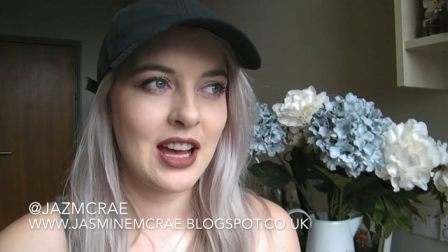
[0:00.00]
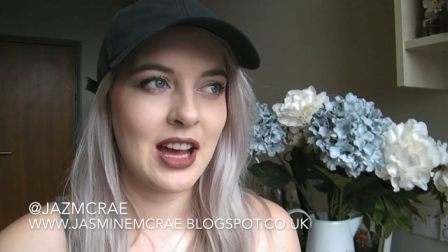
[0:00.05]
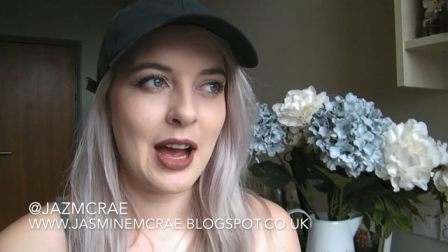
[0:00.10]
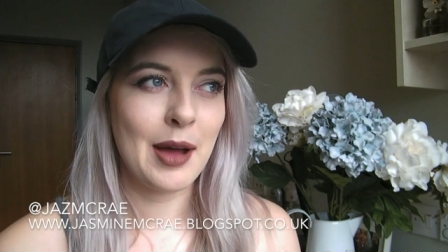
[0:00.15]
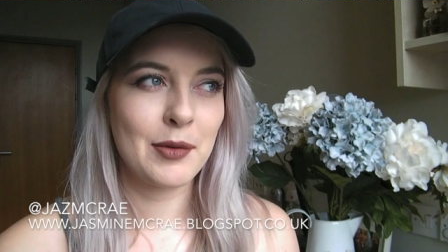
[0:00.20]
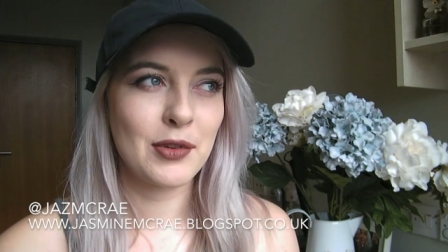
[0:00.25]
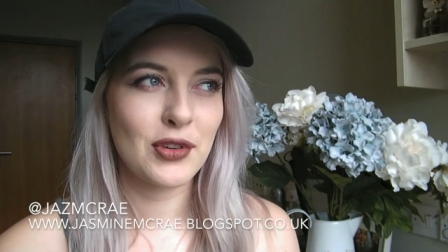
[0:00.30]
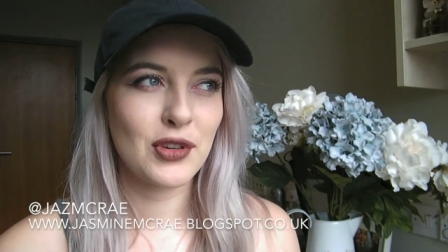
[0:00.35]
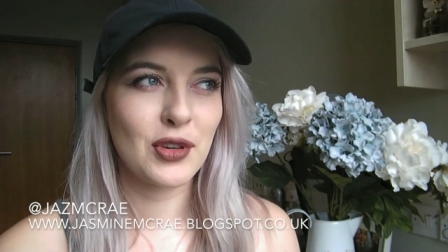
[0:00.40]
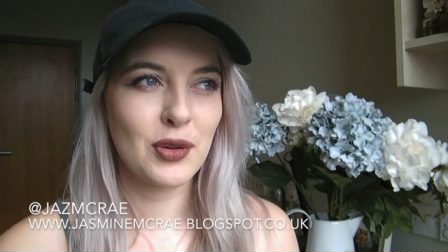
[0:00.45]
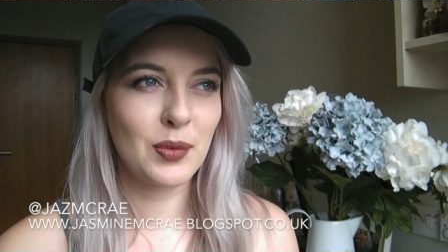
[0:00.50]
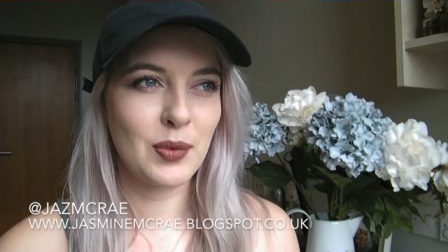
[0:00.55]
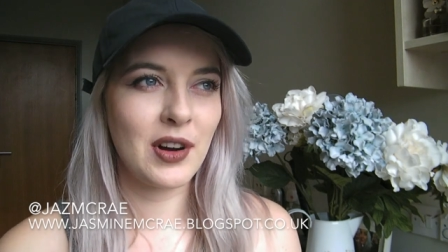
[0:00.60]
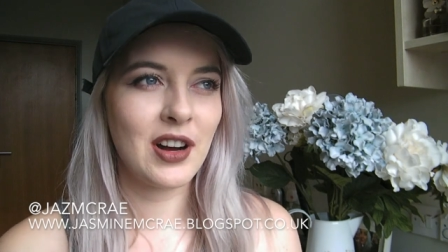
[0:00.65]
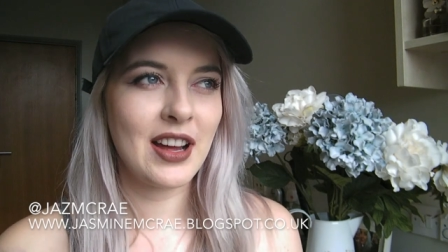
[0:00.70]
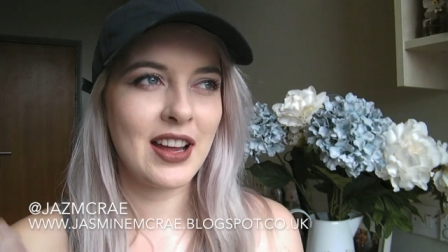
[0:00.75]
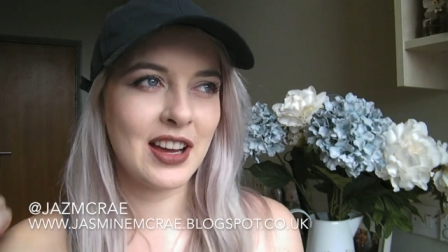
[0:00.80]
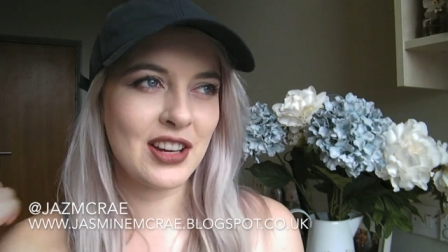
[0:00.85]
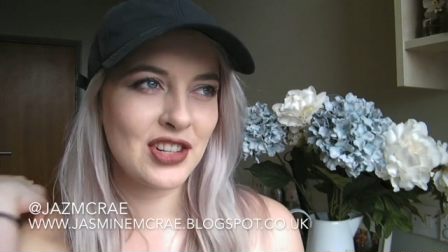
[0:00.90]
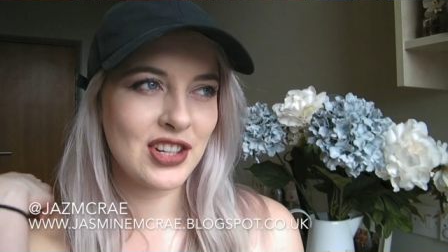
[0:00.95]
I'm not sure
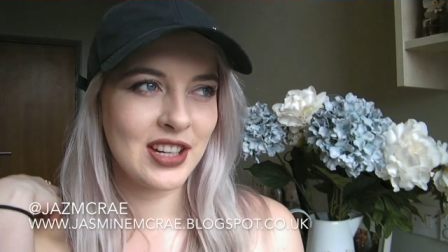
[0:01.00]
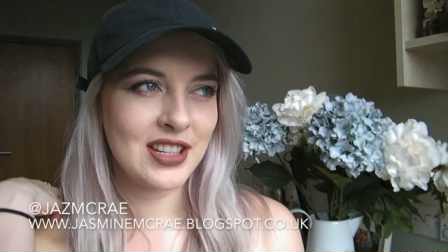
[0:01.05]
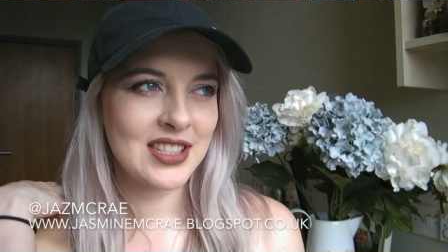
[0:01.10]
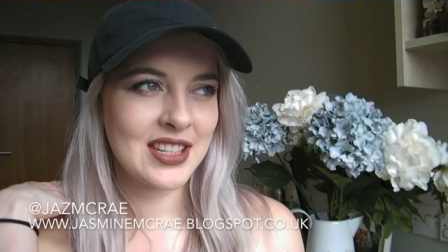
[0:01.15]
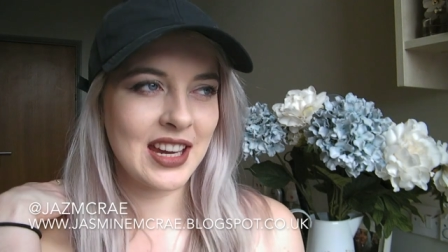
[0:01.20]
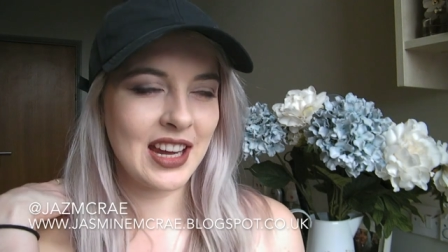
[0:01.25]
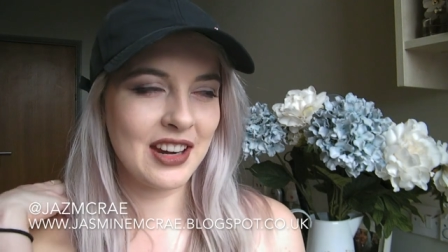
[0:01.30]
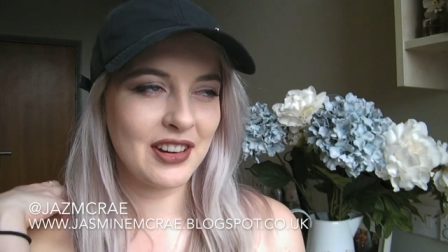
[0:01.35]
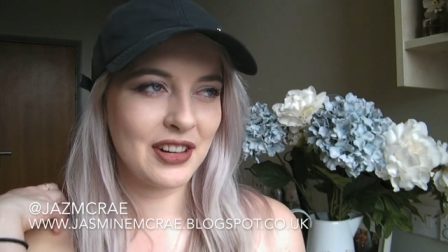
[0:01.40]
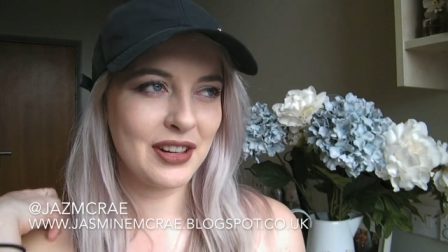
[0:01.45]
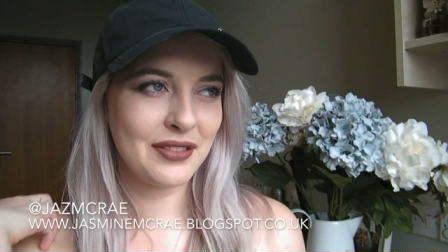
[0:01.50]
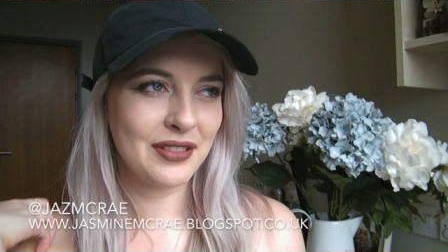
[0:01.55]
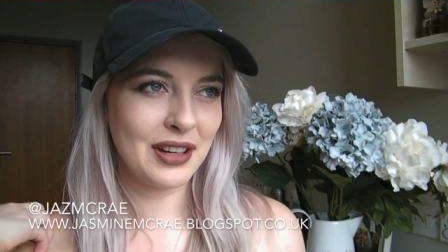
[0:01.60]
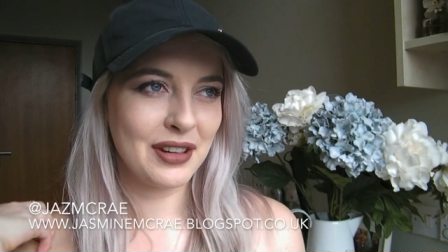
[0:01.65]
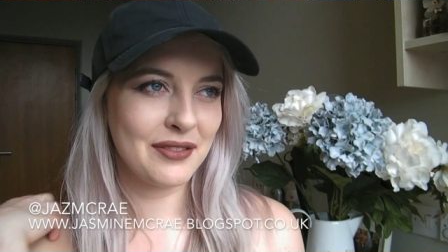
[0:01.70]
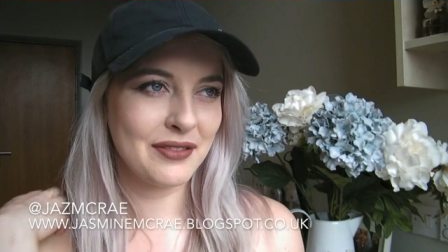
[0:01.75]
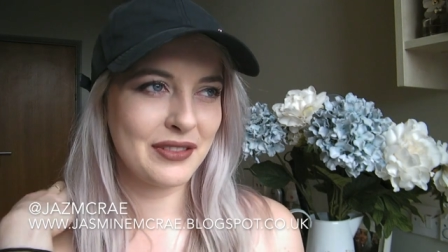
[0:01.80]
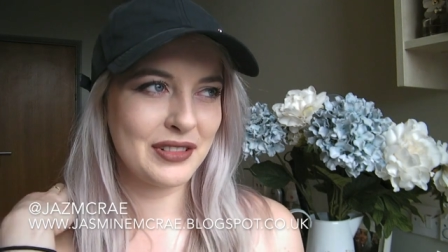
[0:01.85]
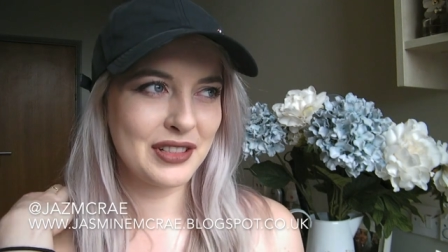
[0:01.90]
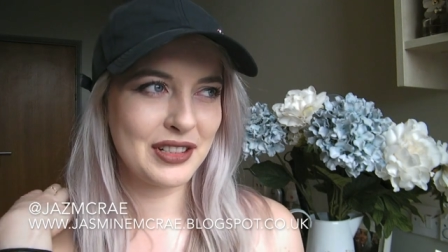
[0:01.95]
why I chose to get an
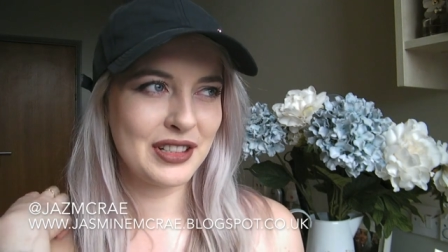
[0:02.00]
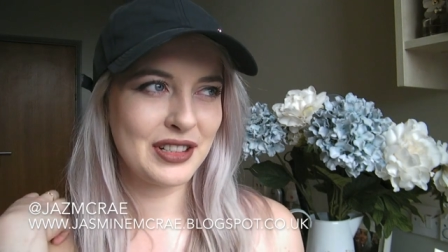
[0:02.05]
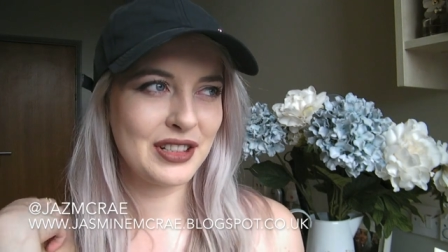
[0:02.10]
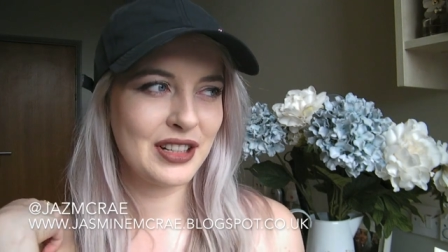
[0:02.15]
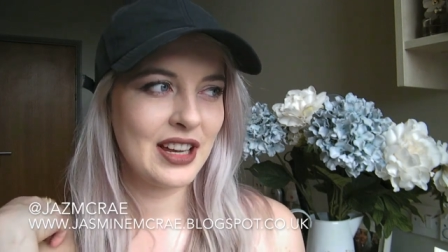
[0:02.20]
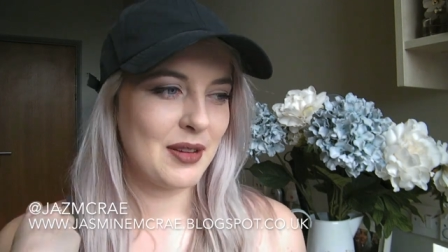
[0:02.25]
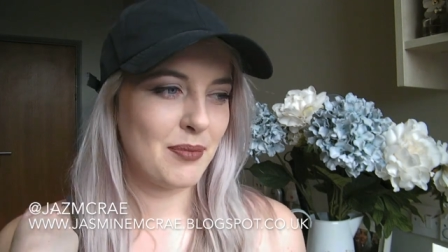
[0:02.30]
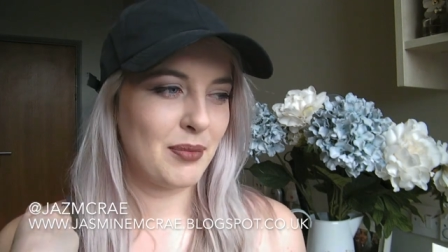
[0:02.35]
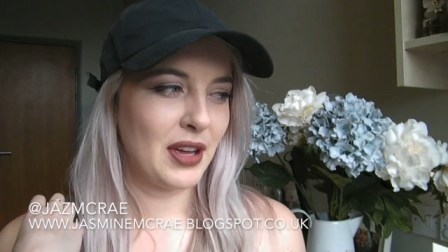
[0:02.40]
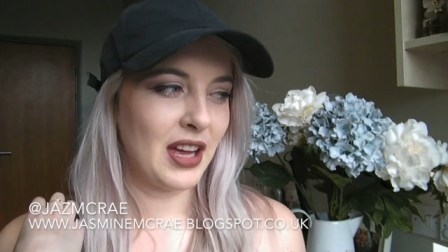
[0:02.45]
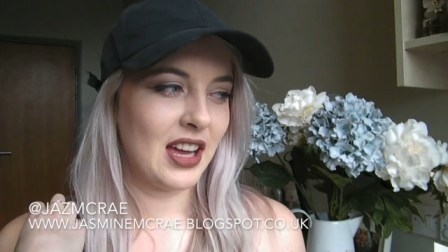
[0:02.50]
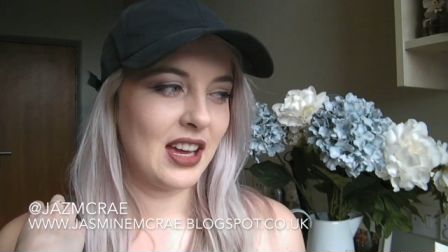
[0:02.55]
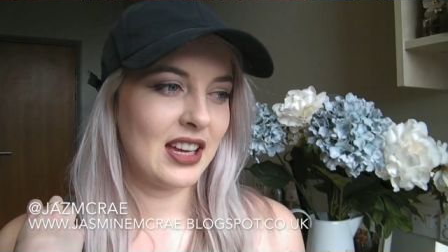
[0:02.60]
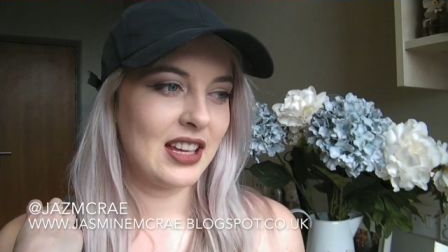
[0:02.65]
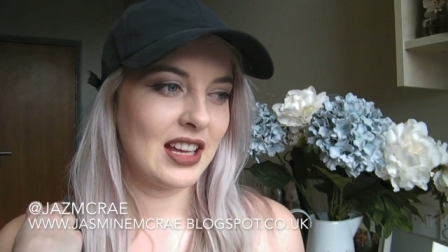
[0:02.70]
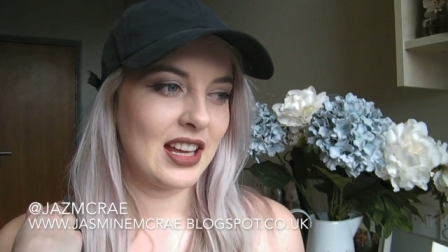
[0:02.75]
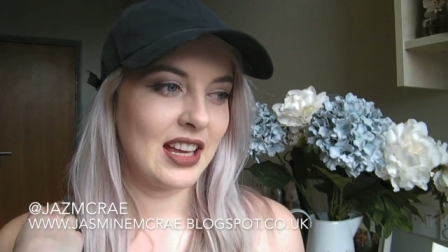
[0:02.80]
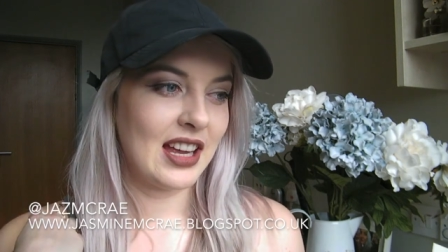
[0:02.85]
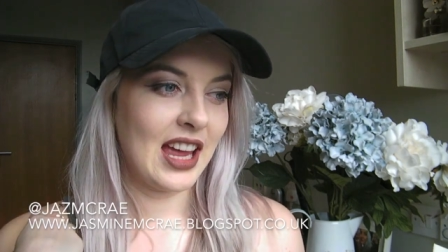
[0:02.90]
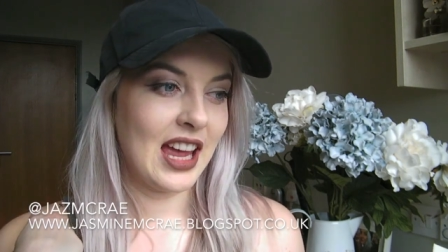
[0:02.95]
iPhone 4,
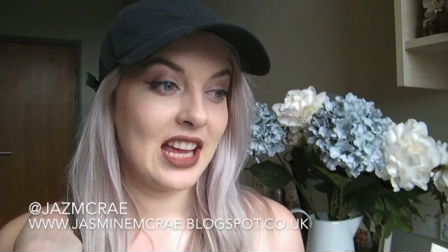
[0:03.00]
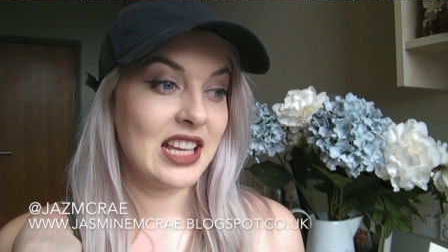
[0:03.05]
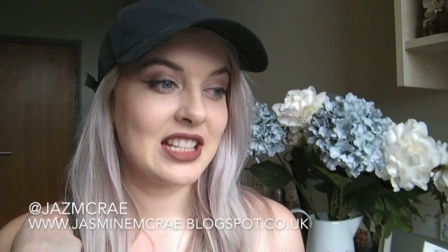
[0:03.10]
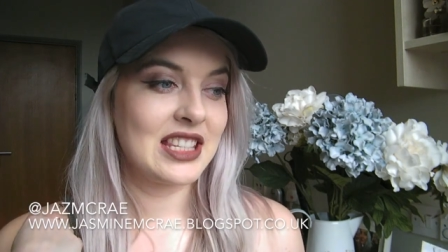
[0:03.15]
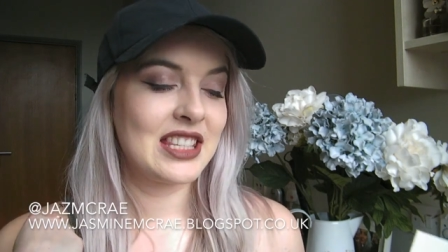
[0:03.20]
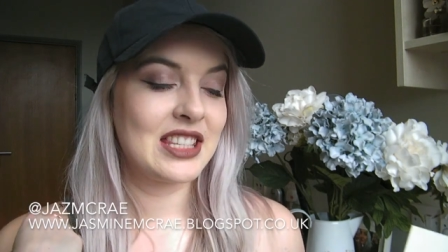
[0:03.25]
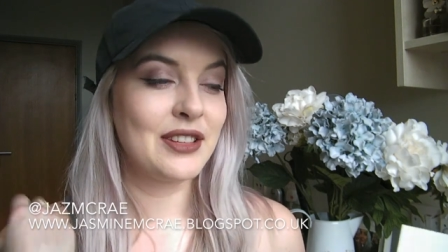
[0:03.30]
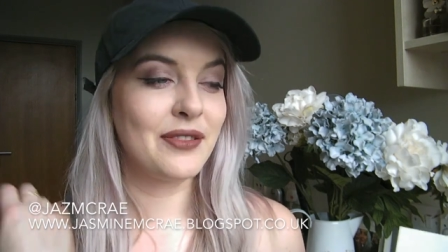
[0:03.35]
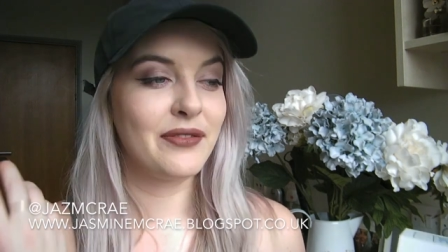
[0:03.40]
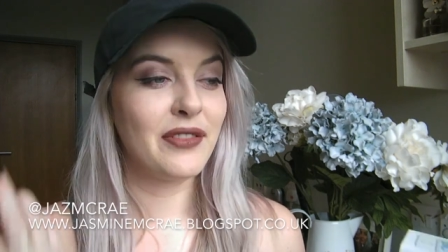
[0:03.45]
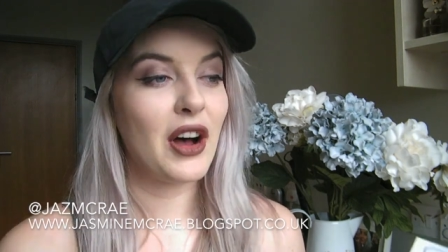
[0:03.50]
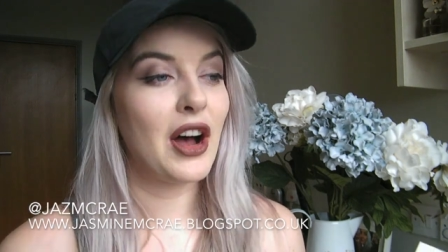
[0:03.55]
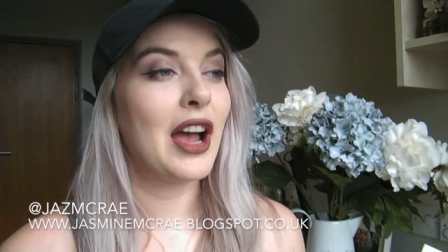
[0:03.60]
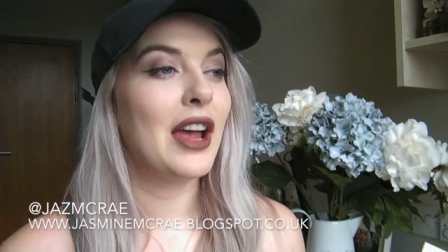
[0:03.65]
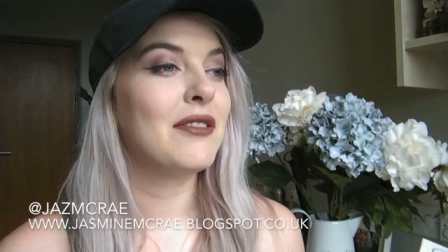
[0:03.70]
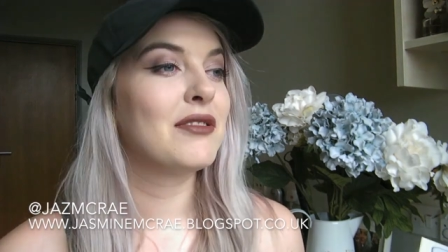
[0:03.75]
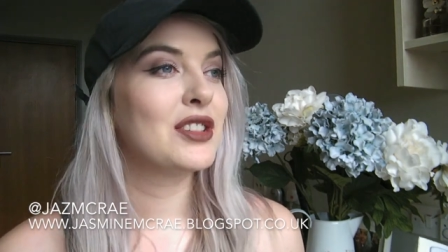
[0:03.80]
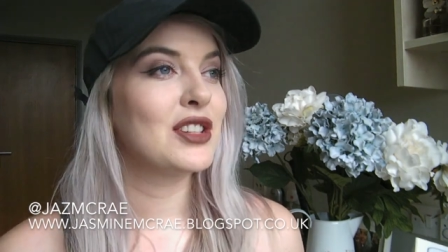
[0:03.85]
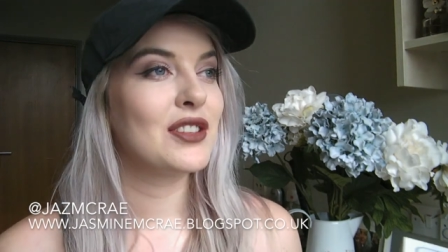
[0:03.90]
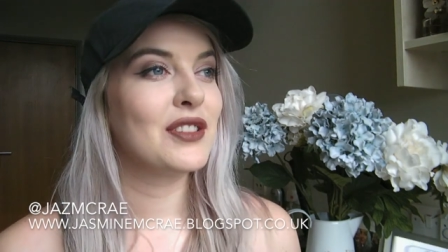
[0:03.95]
but it
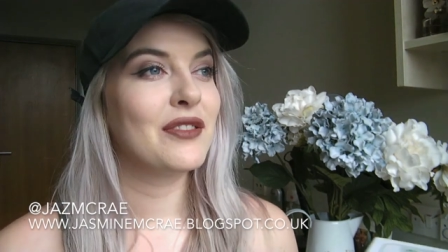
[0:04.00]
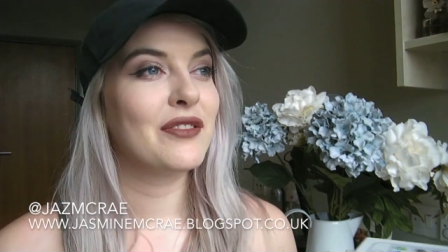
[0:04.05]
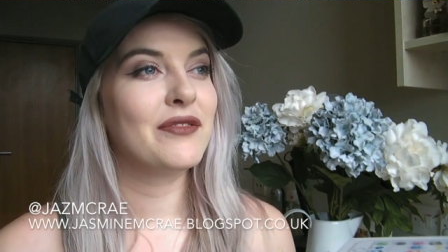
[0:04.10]
survived